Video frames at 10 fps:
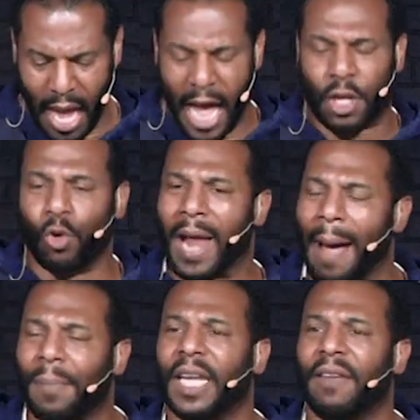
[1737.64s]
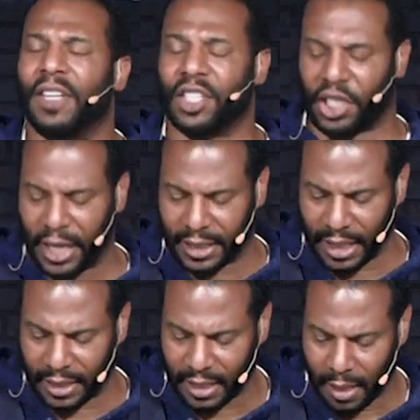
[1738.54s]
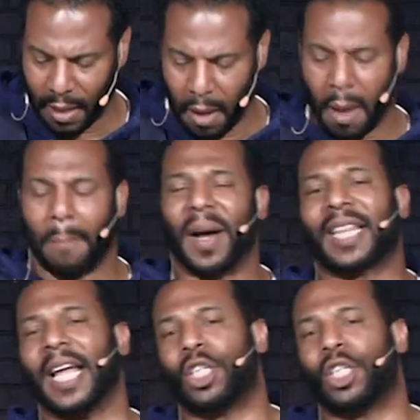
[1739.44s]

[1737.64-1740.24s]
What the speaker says: and do not believe in Jesus, but they